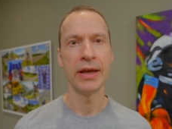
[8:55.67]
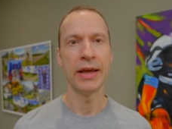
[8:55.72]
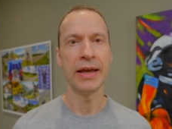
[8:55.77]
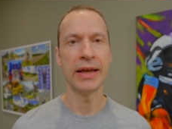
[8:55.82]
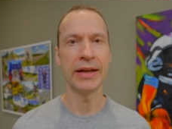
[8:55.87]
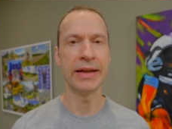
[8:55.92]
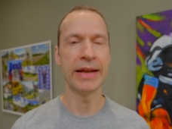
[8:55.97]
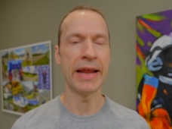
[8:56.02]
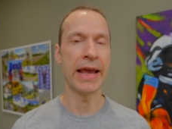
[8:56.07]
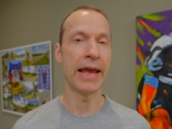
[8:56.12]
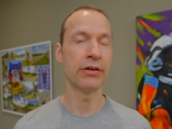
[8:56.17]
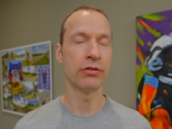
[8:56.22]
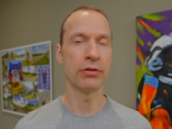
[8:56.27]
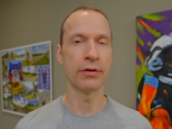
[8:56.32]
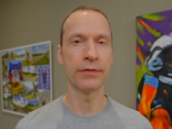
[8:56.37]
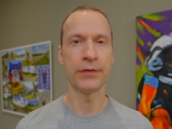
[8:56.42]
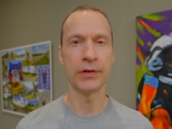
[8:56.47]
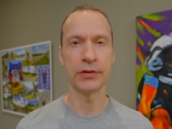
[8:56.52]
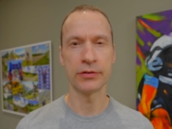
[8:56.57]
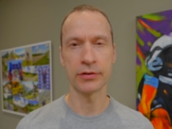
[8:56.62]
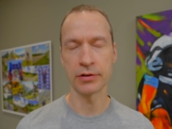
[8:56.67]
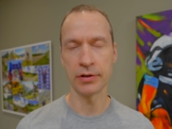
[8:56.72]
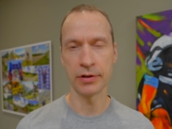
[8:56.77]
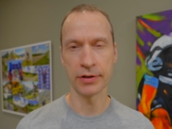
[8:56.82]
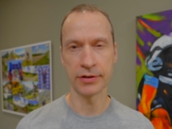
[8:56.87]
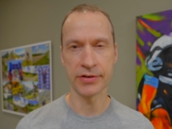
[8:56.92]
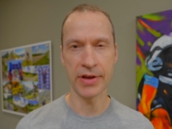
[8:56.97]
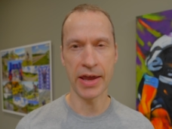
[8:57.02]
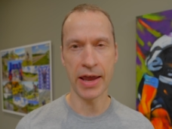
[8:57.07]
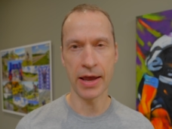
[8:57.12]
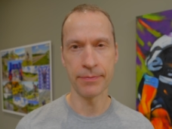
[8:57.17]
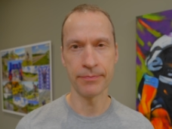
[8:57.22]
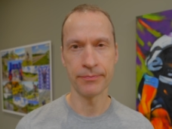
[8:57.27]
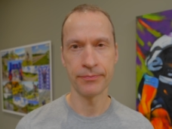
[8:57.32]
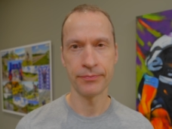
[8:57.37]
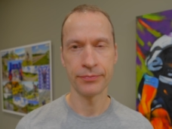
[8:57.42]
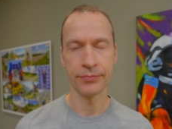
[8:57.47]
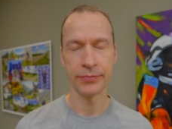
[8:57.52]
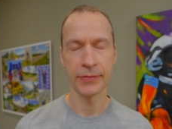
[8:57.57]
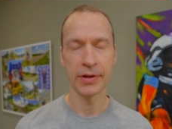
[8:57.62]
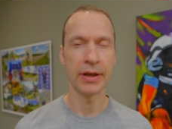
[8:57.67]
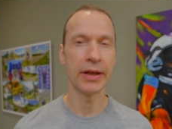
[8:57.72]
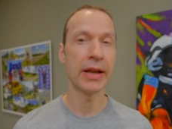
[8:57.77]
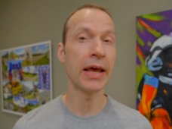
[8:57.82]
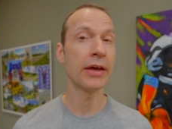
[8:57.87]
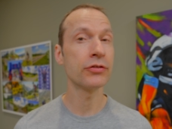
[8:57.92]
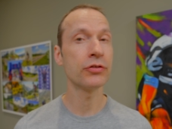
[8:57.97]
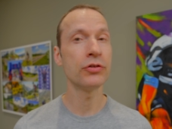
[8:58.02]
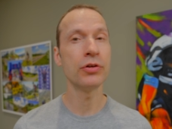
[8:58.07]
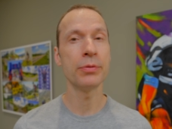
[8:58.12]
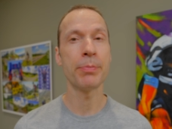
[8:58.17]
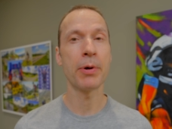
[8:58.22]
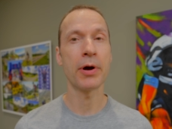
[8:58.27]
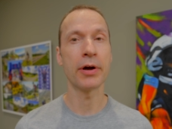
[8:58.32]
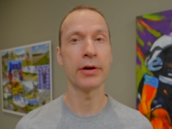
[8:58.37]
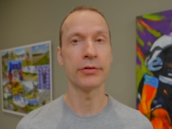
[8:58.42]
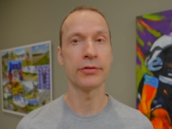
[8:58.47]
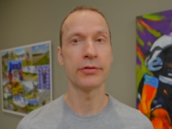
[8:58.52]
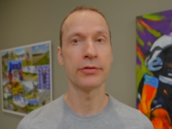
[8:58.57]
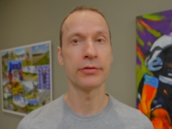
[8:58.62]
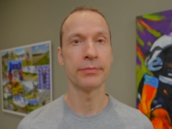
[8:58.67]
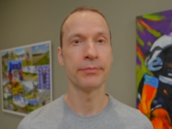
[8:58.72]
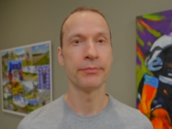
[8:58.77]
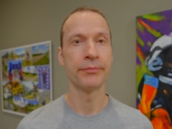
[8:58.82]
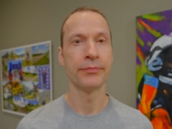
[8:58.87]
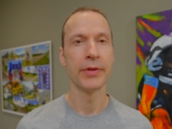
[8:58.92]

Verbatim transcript: in an annual physical exam. It has two parts.